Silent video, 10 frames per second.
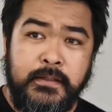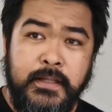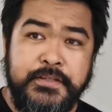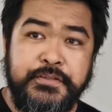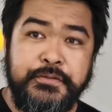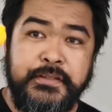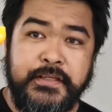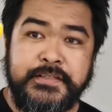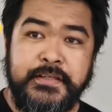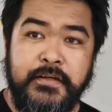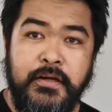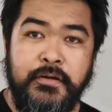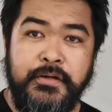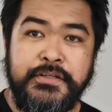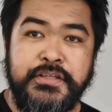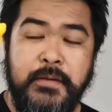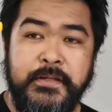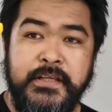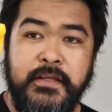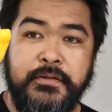Let's do this. Orange
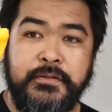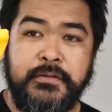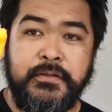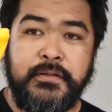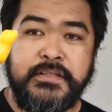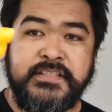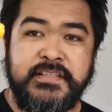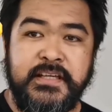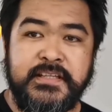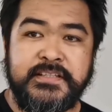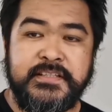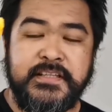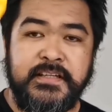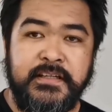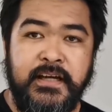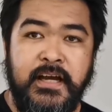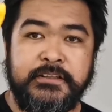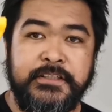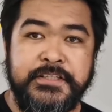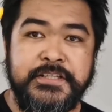habanero, 6th
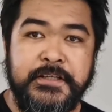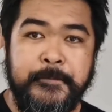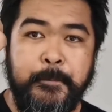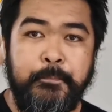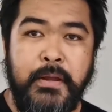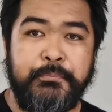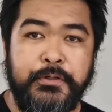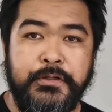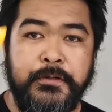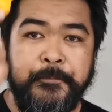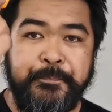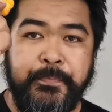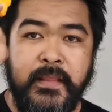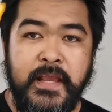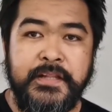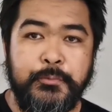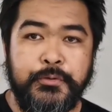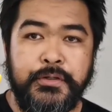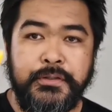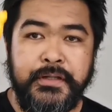hottest pepper in the
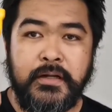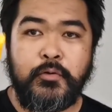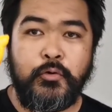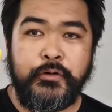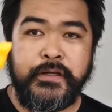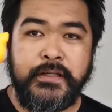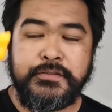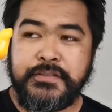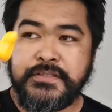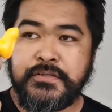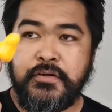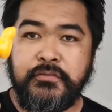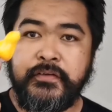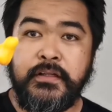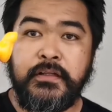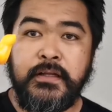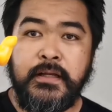world according to the Scoville